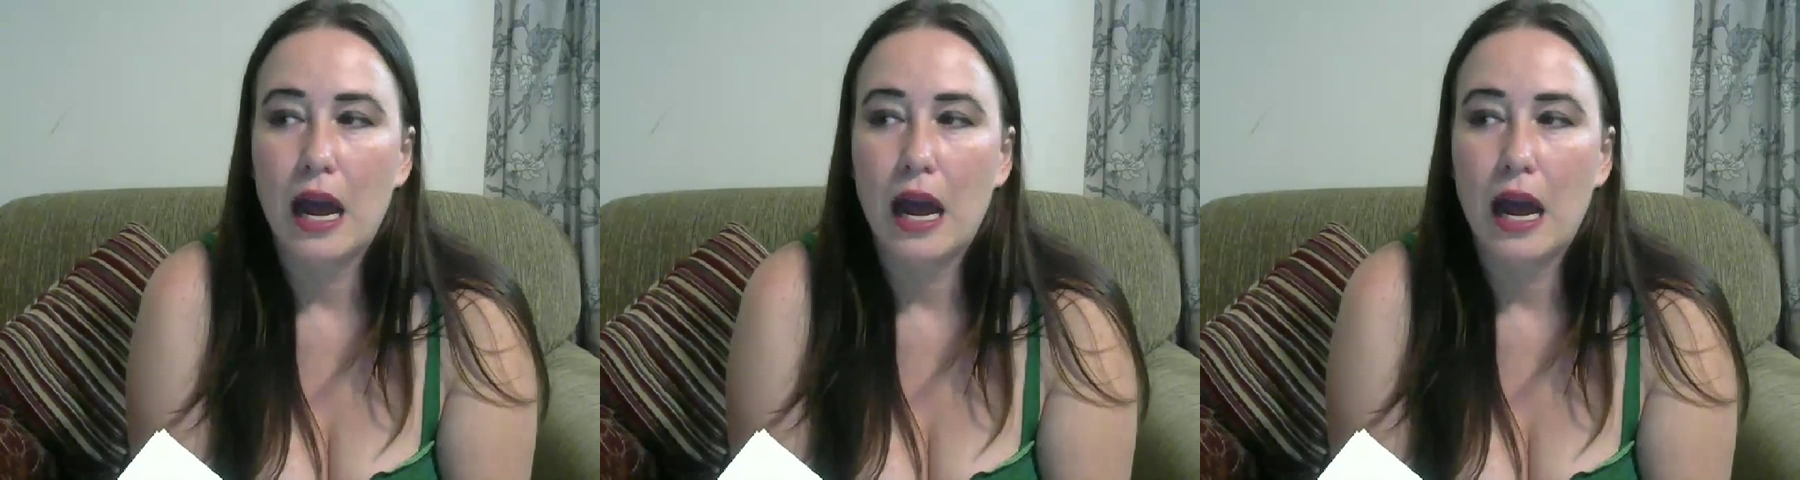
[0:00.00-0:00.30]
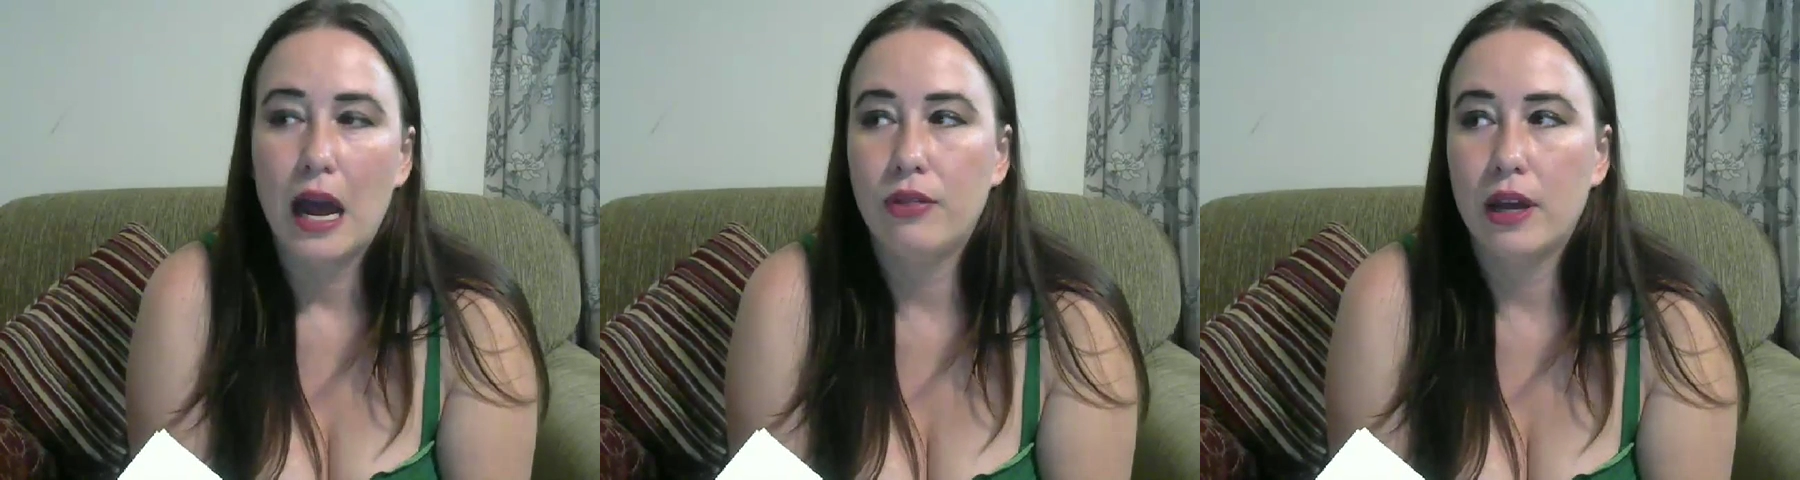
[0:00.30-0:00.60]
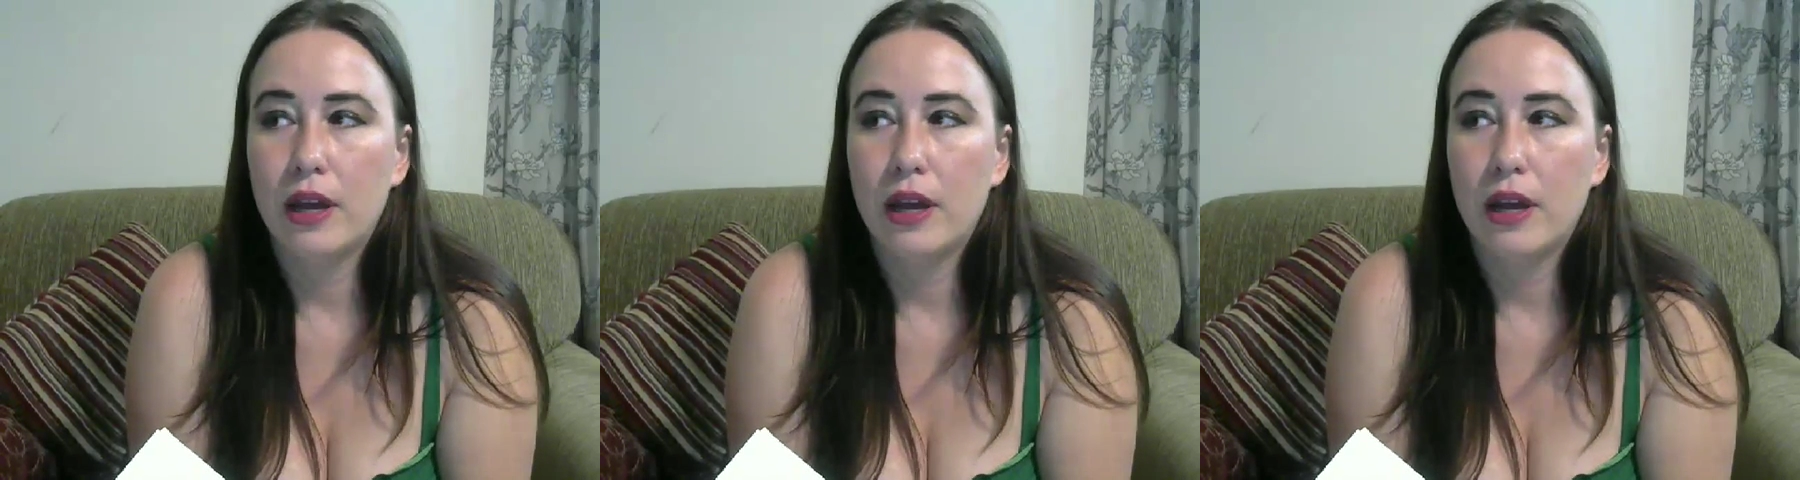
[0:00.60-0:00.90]
And
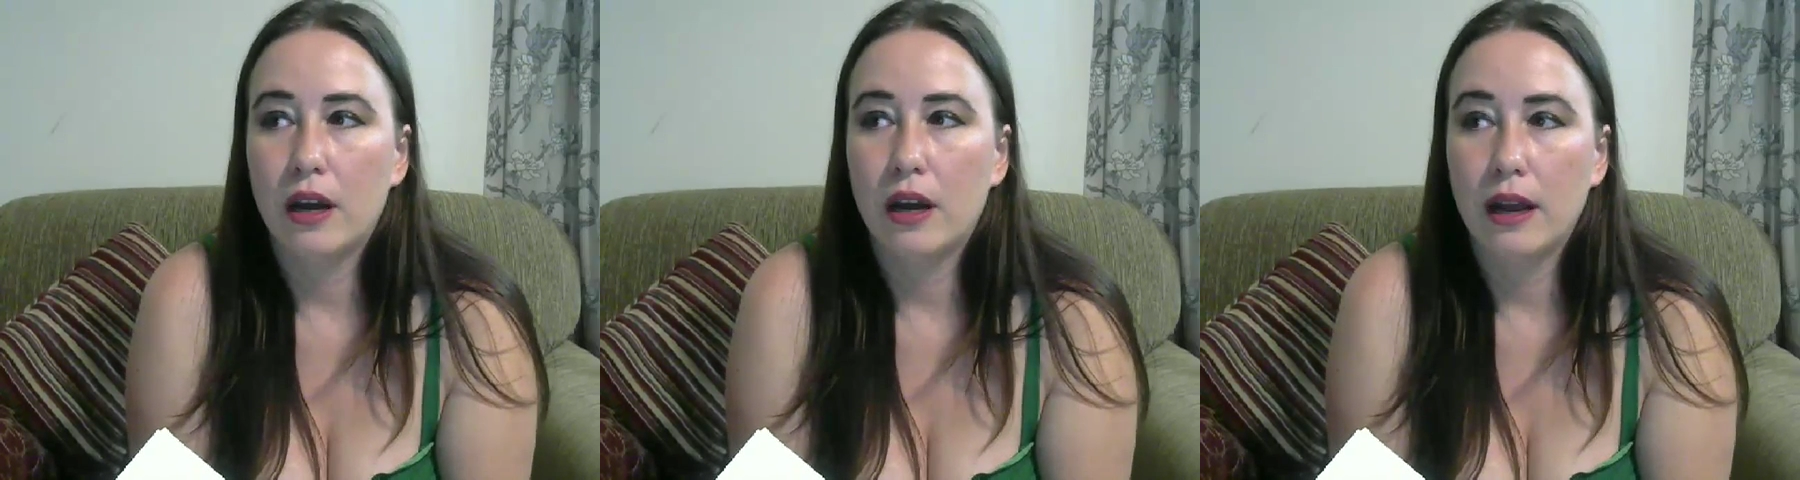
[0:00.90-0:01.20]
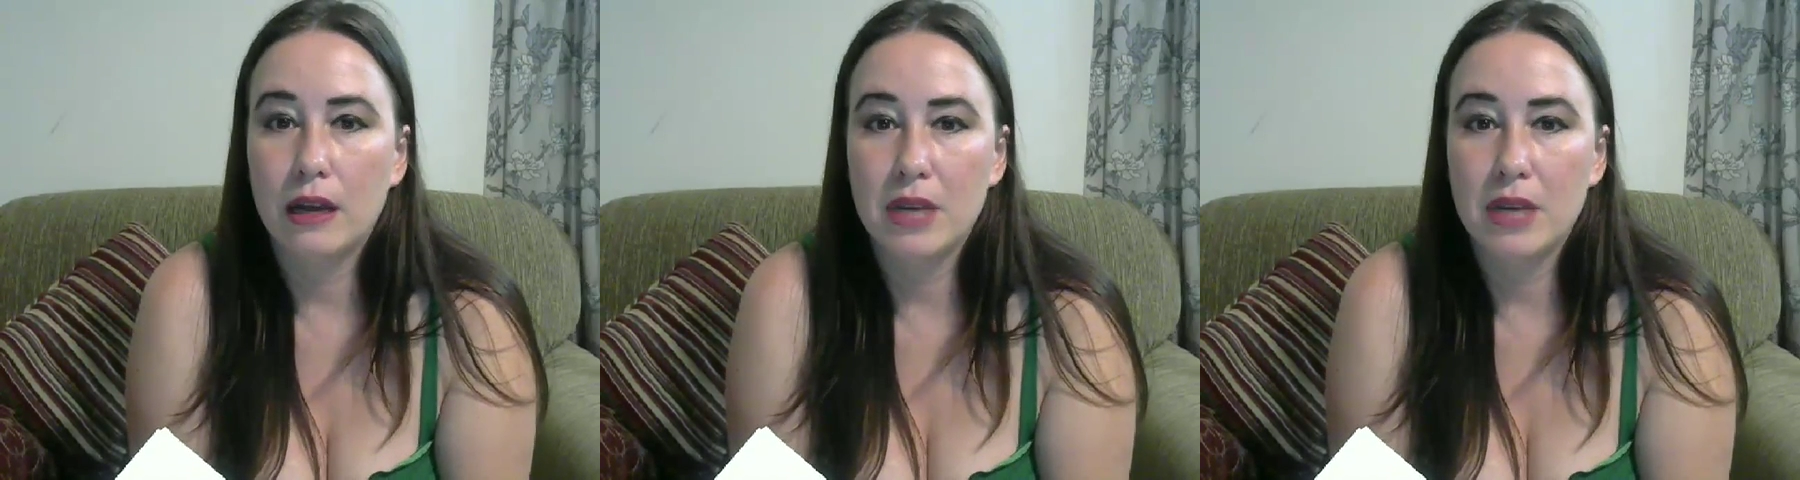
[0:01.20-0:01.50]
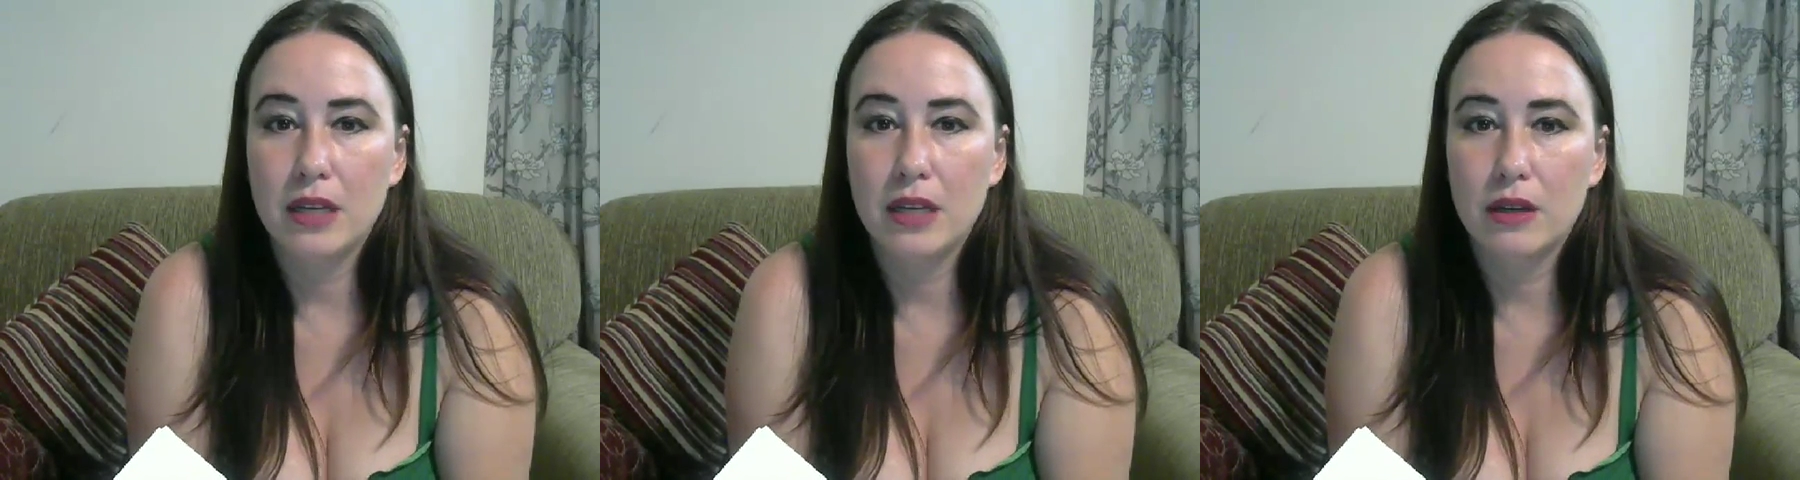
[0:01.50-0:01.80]
then, and I
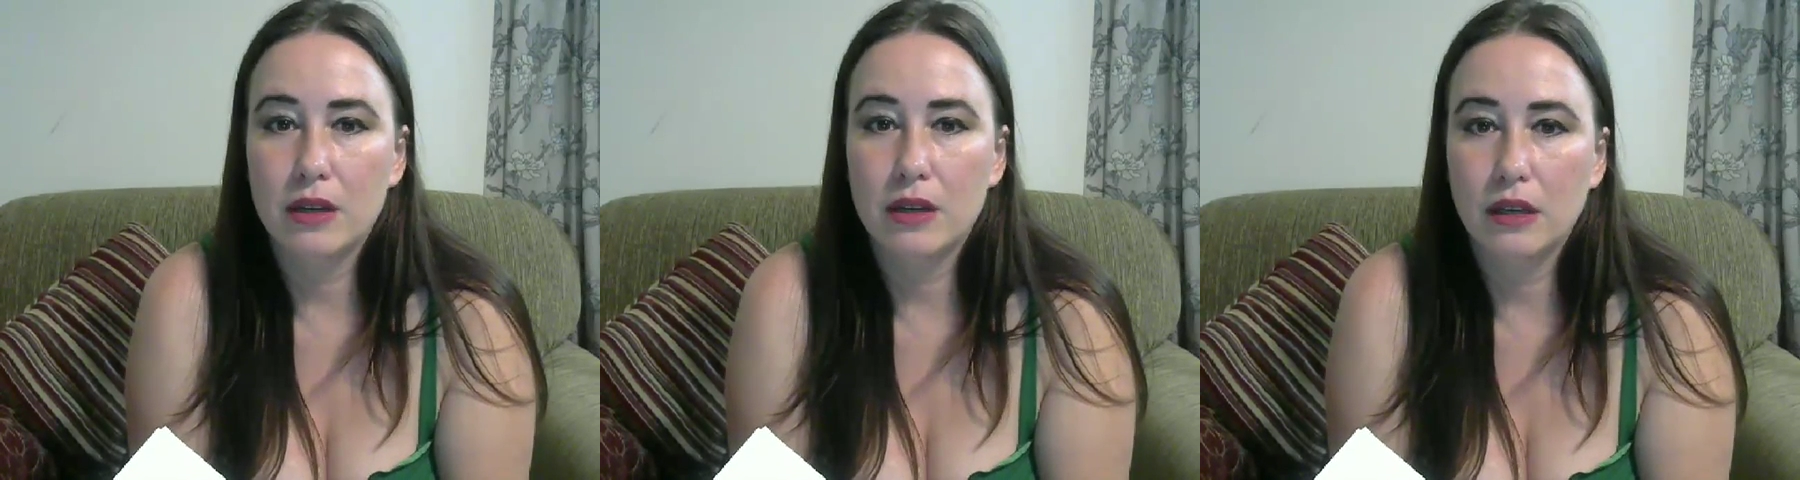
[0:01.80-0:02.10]
mean, you can,